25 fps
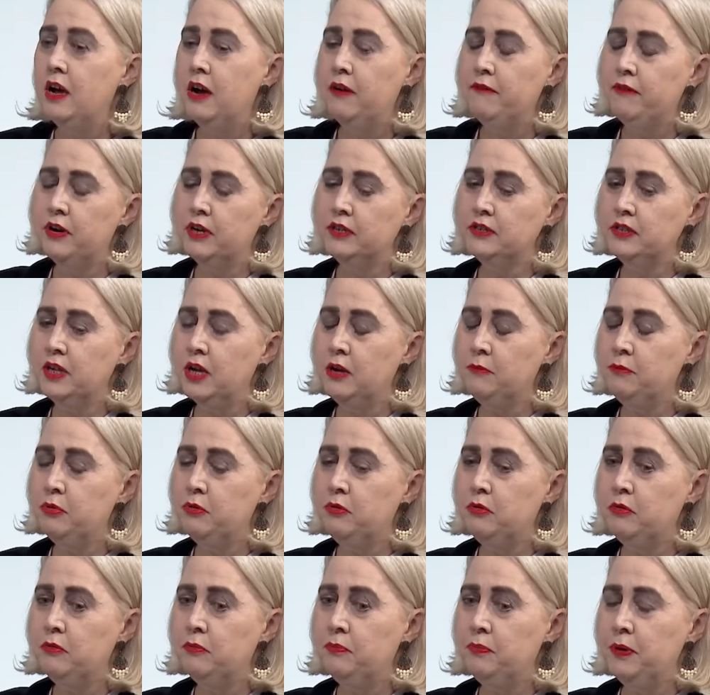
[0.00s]
For
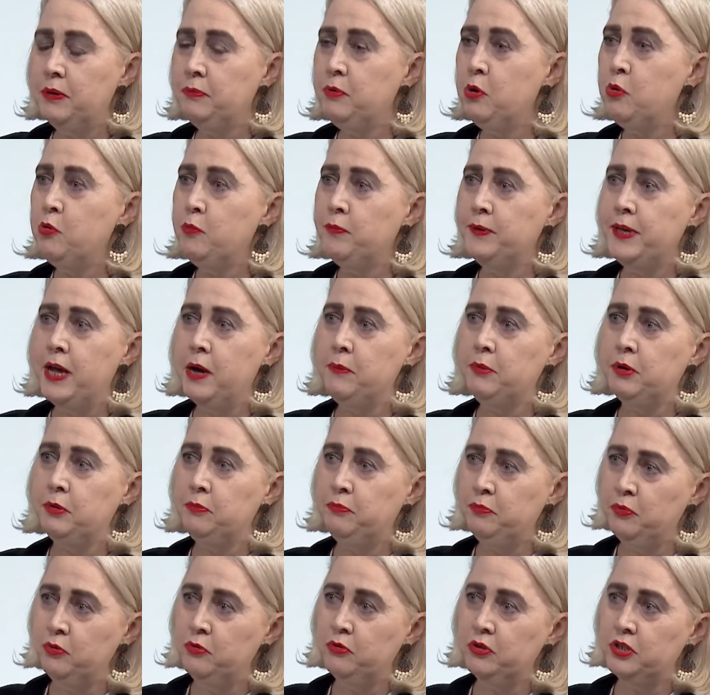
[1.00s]
example, people will be able to
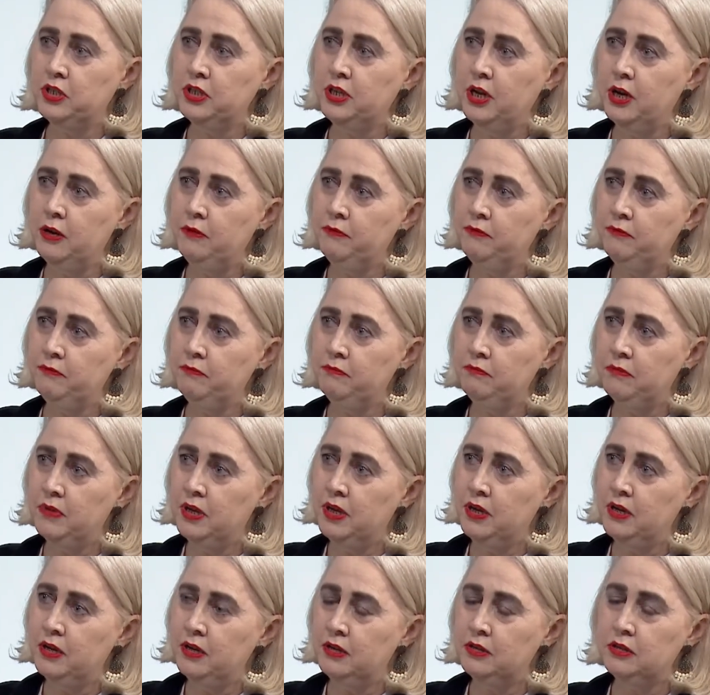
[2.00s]
book to come
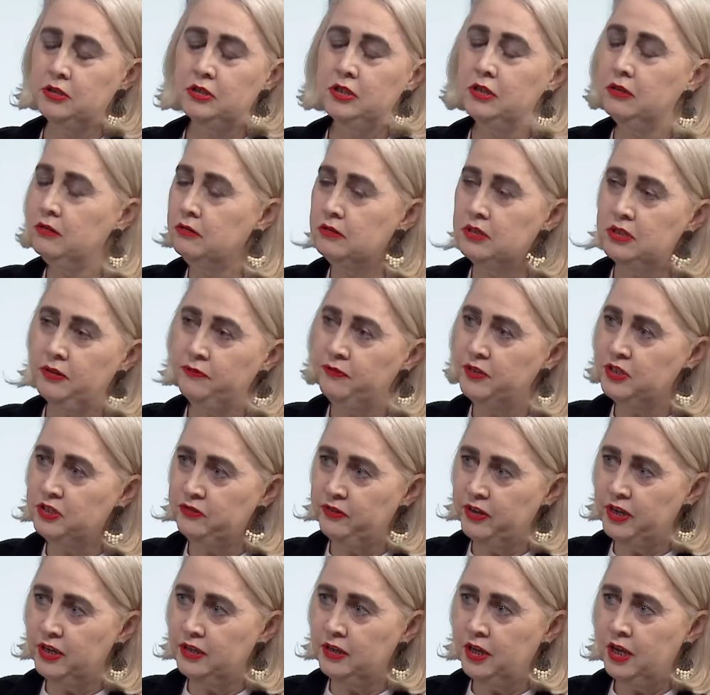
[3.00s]
to fish
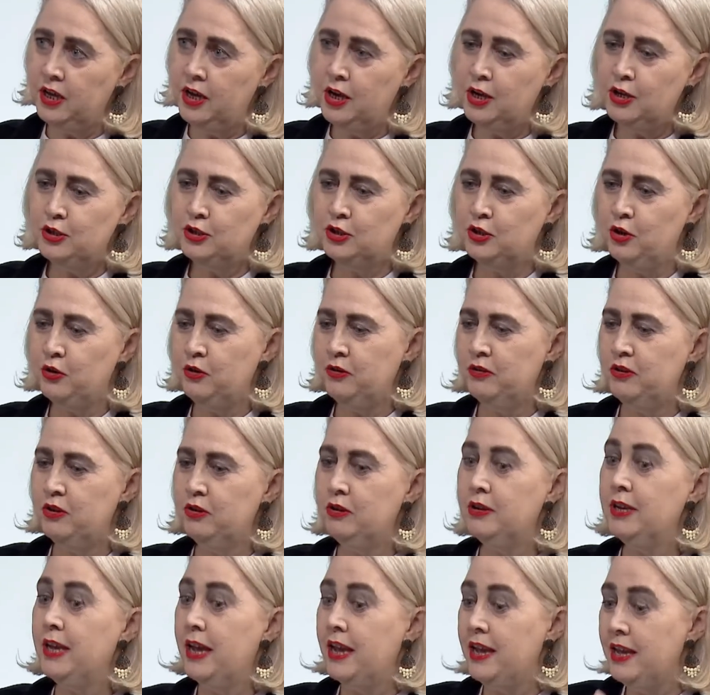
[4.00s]
feed. So you
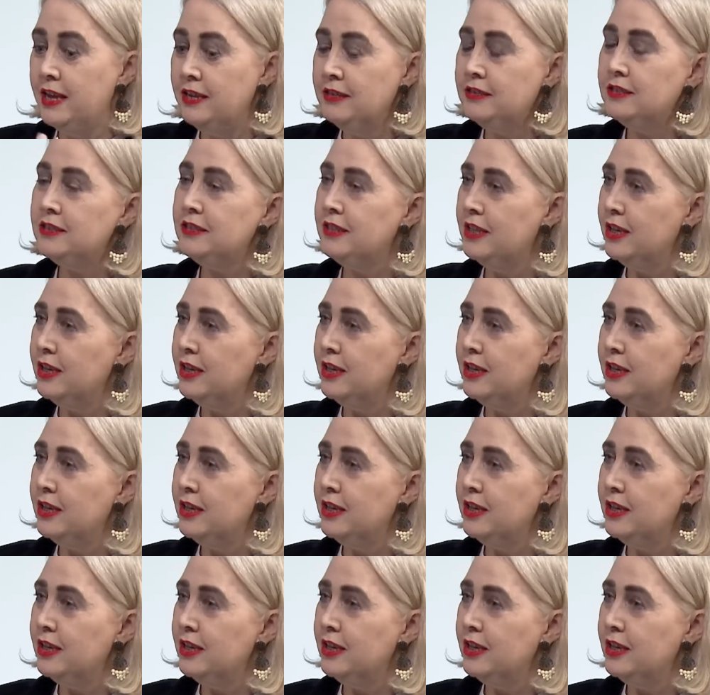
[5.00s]
can get into